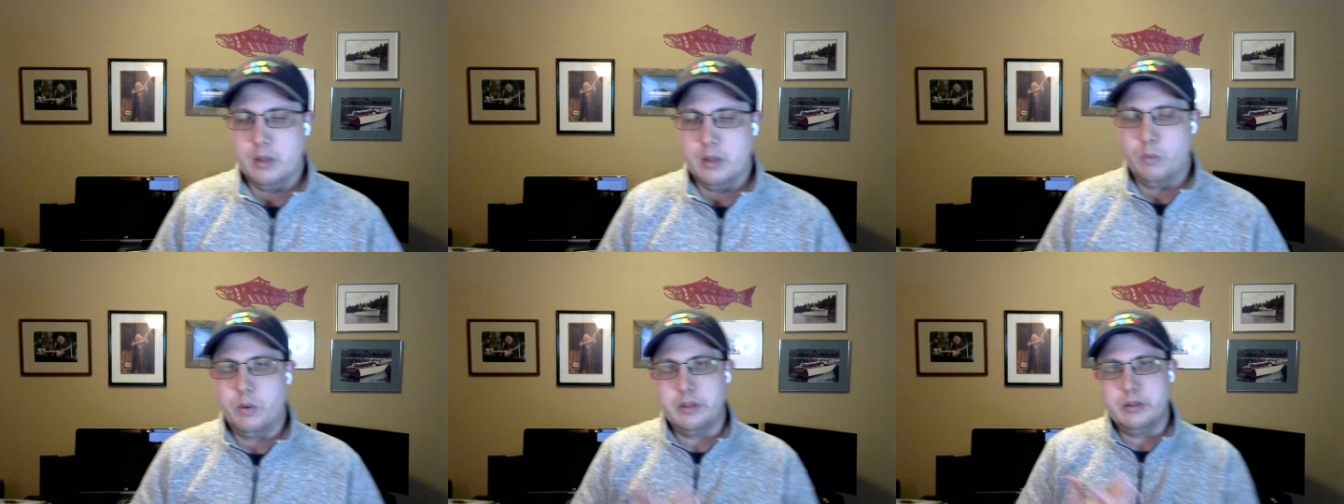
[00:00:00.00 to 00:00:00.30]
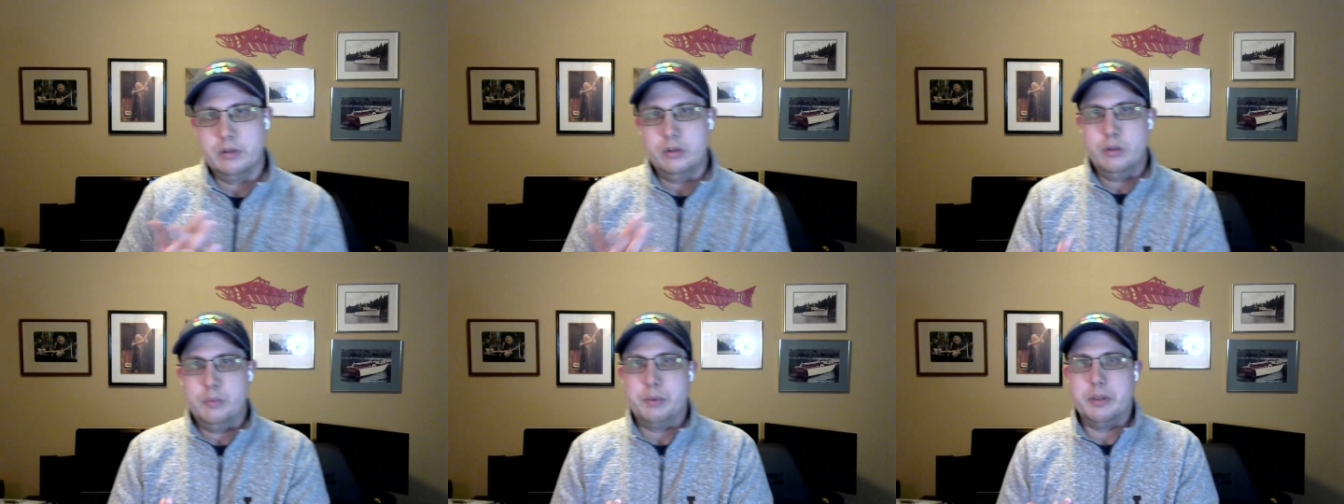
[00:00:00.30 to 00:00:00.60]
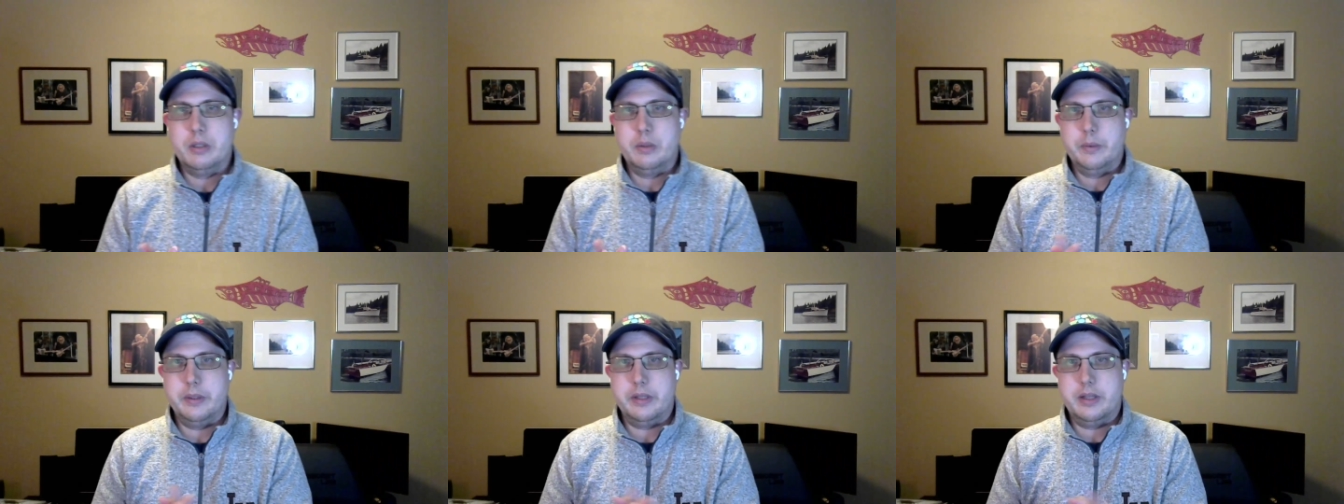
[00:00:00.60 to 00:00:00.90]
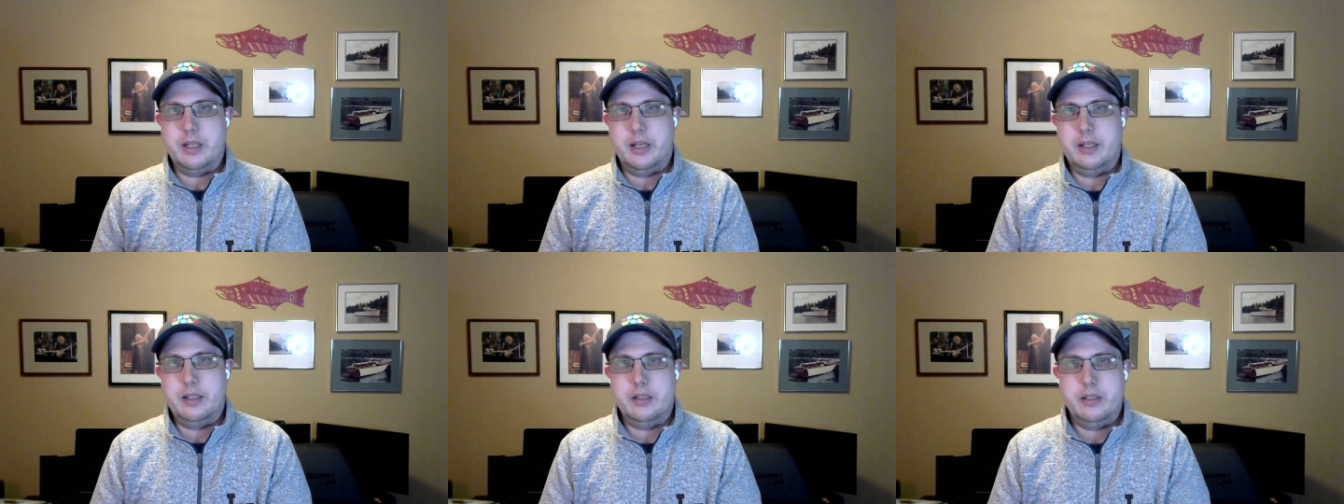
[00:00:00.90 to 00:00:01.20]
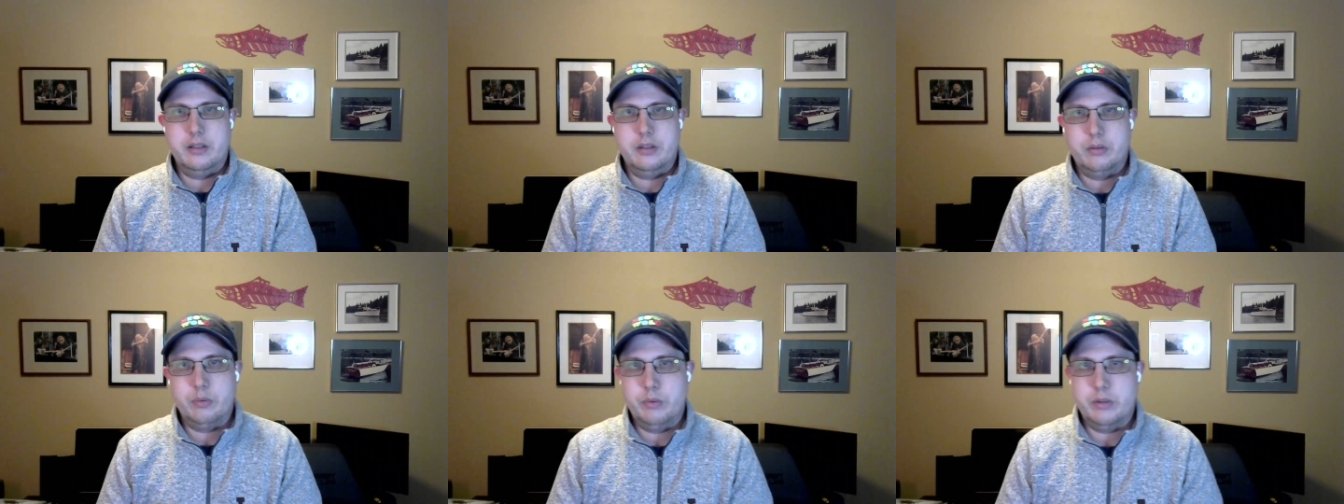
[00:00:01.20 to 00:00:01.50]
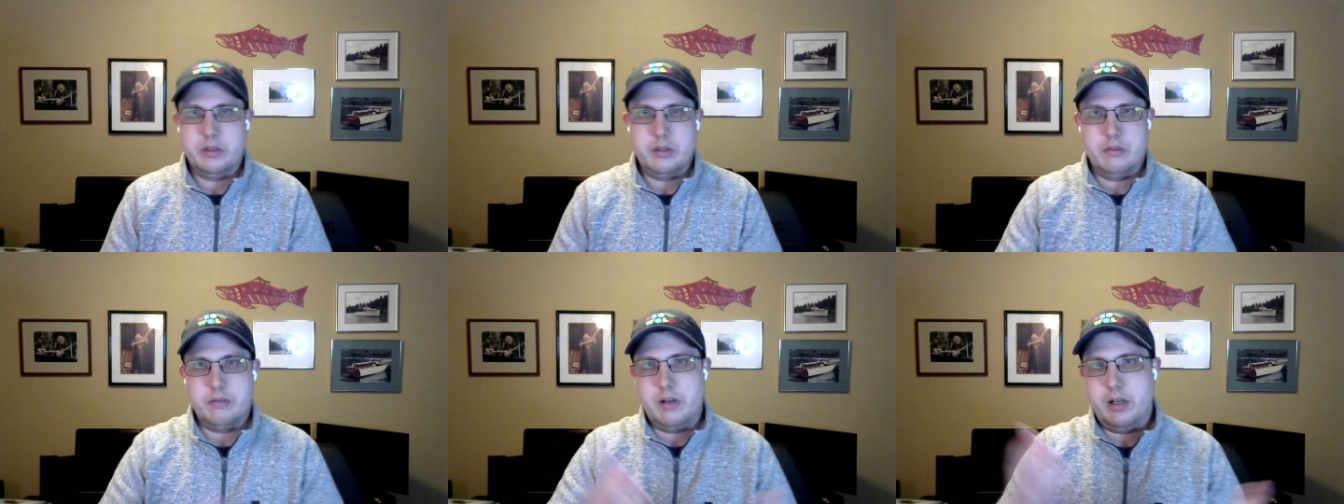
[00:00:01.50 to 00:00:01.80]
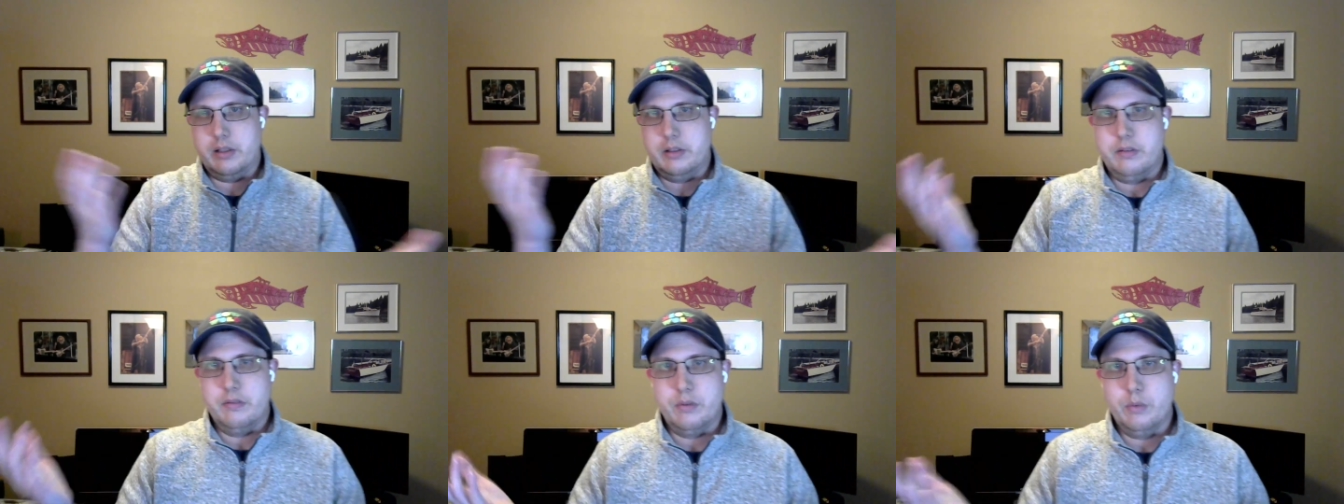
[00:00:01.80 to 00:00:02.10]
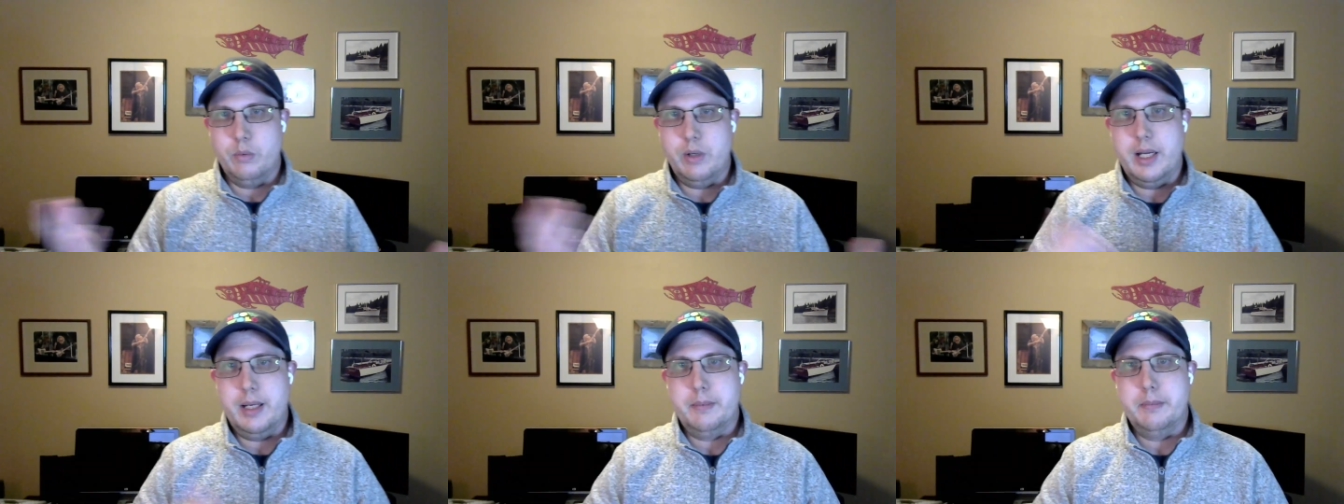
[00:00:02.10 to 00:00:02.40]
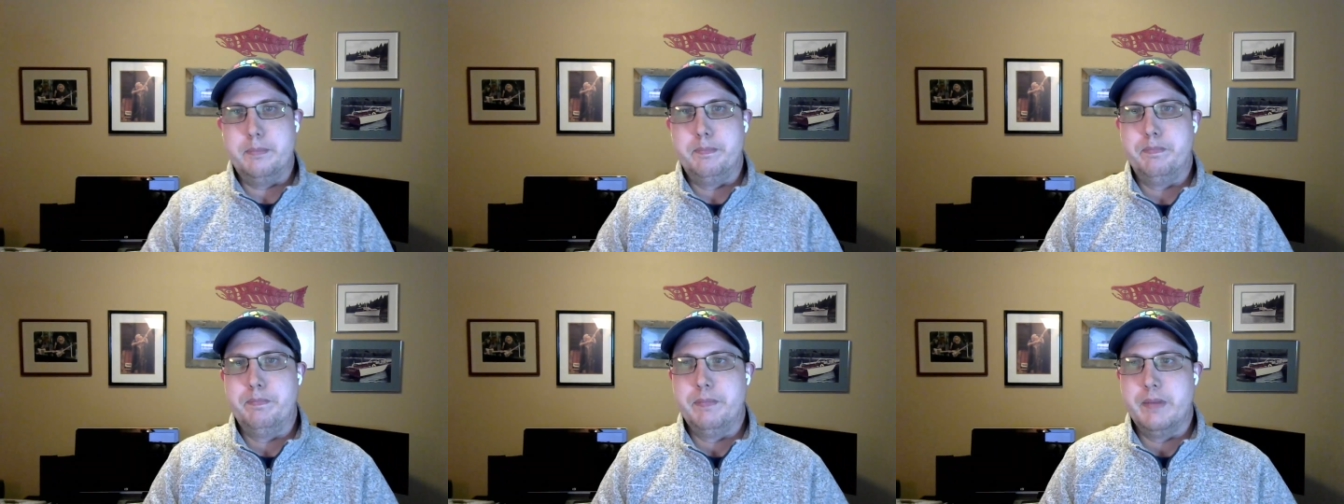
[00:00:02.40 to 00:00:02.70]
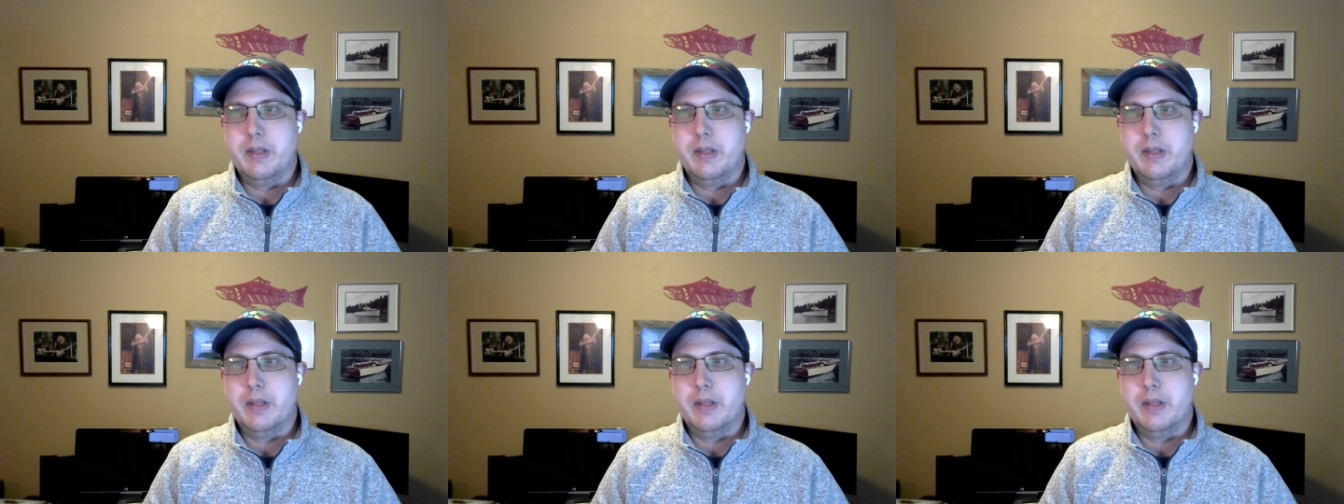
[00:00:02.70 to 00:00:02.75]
One loophole with that is with the rise of the web.